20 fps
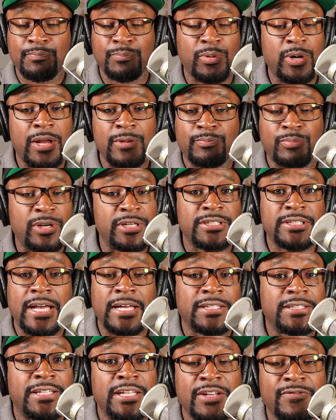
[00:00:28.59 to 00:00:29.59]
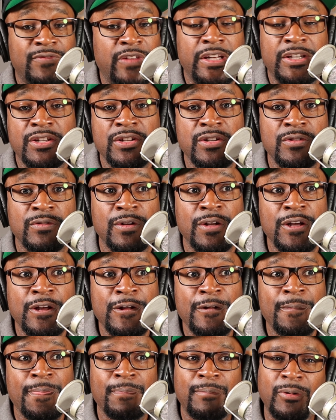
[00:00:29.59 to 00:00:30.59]
pr praise God that they, if they do.
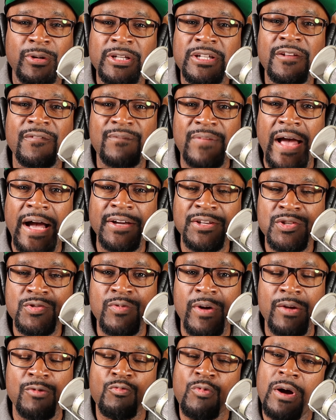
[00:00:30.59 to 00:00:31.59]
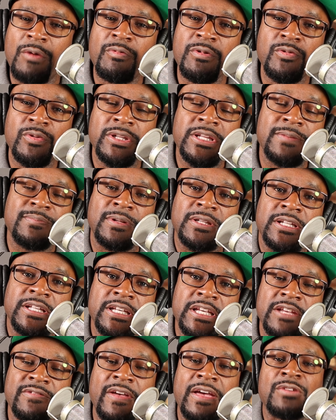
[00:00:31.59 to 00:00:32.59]
But we need to evaluate what we really
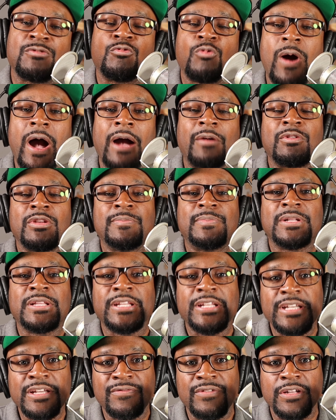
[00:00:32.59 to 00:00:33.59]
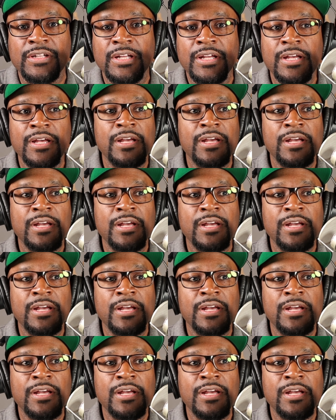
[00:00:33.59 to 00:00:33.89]
believe and why we believe it.